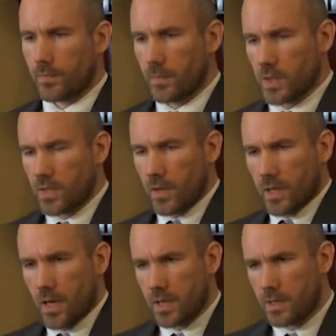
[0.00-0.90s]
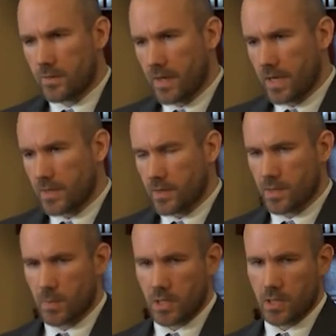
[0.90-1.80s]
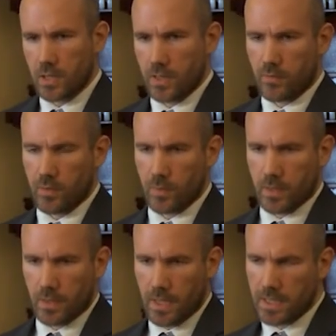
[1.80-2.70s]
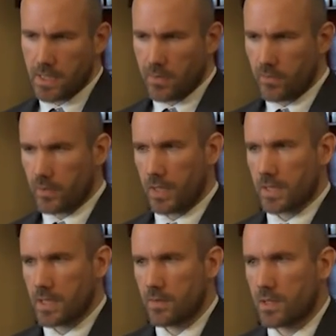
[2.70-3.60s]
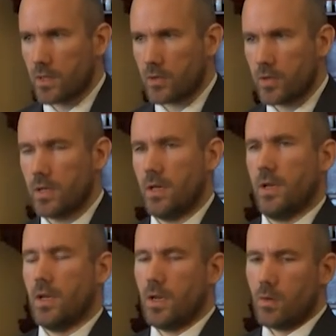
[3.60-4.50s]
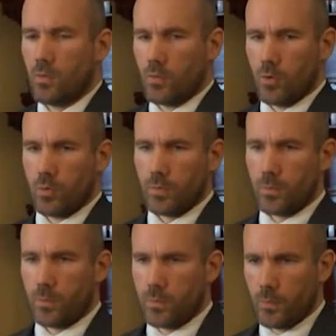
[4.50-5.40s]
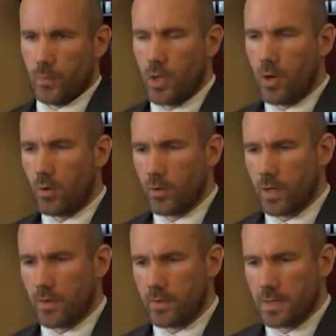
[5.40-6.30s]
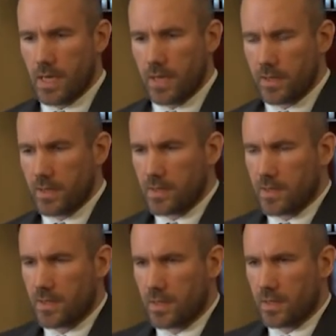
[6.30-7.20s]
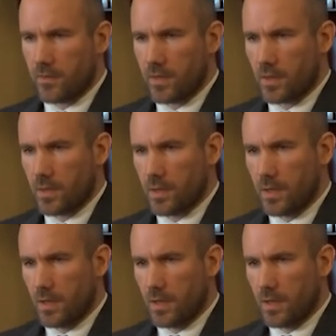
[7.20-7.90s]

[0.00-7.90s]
Masonic artifacts, especially from the 18th and 19th century, will know that death is a significant